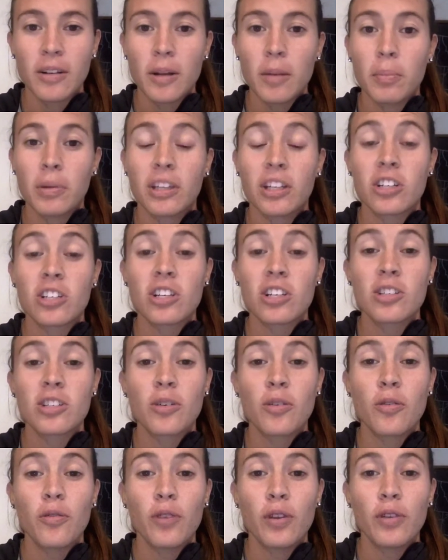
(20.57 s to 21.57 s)
but there's
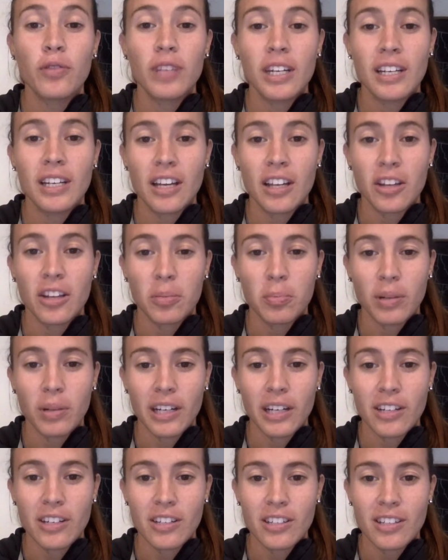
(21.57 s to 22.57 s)
also 15 other
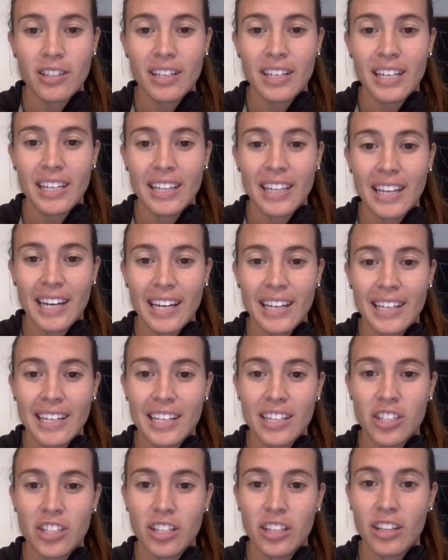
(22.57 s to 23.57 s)
players that need that
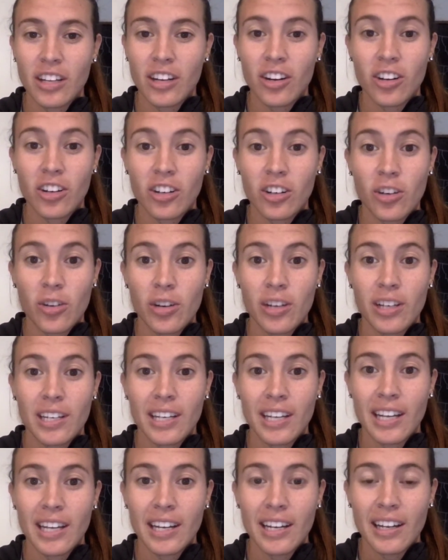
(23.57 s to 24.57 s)
attention that aren't going to
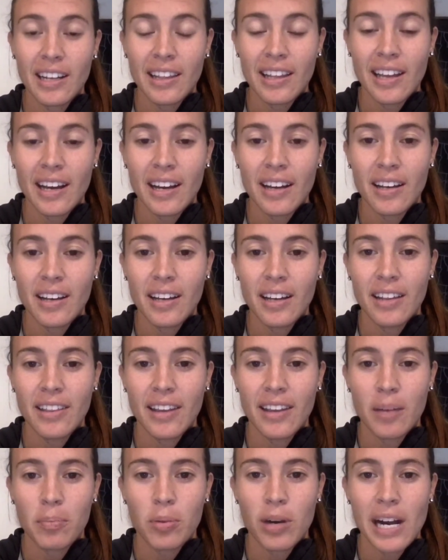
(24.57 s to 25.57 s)
get it in
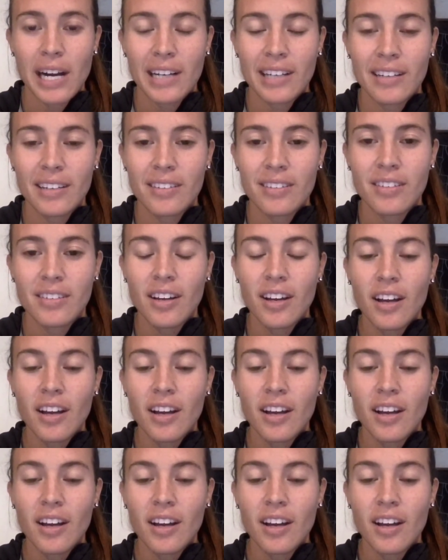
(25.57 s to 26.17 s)
that practice.